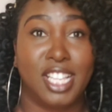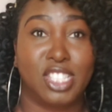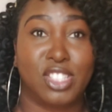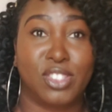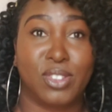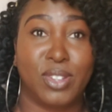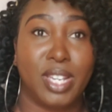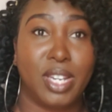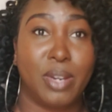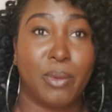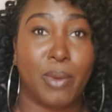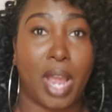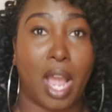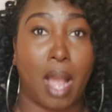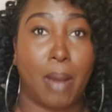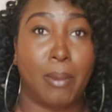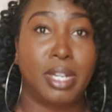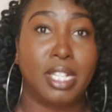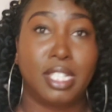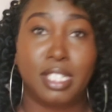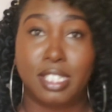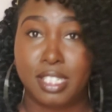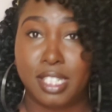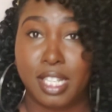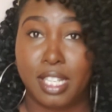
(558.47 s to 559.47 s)
So anyway, I'm
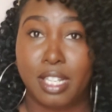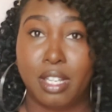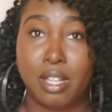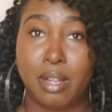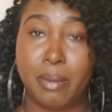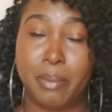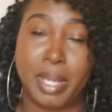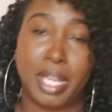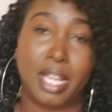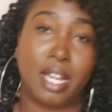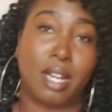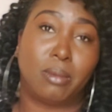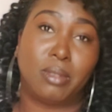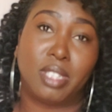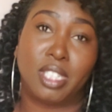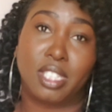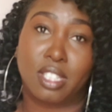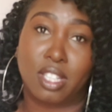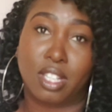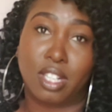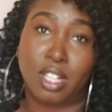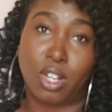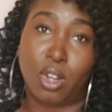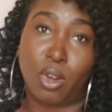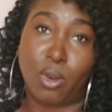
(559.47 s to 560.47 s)
gonna shut up and I'm
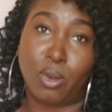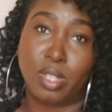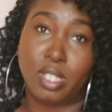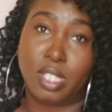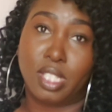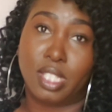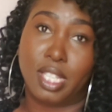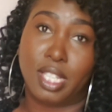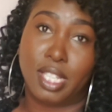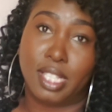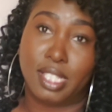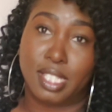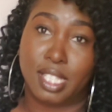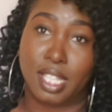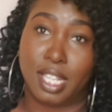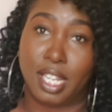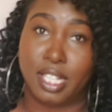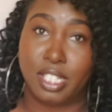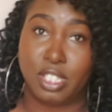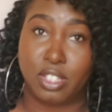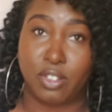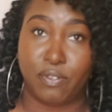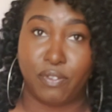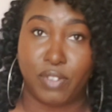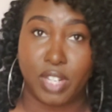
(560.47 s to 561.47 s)
just gonna go into the
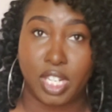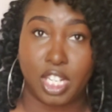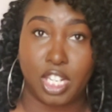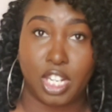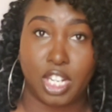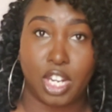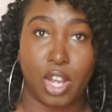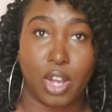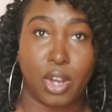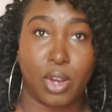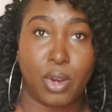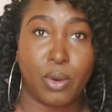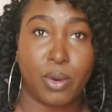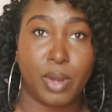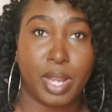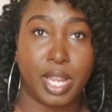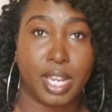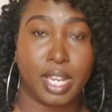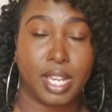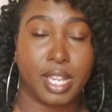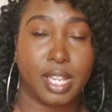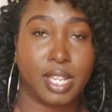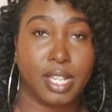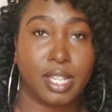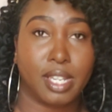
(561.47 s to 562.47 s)
installation video,
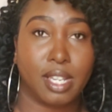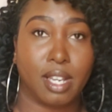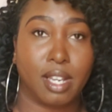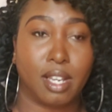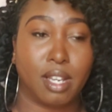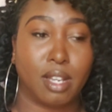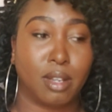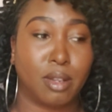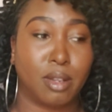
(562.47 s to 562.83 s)
and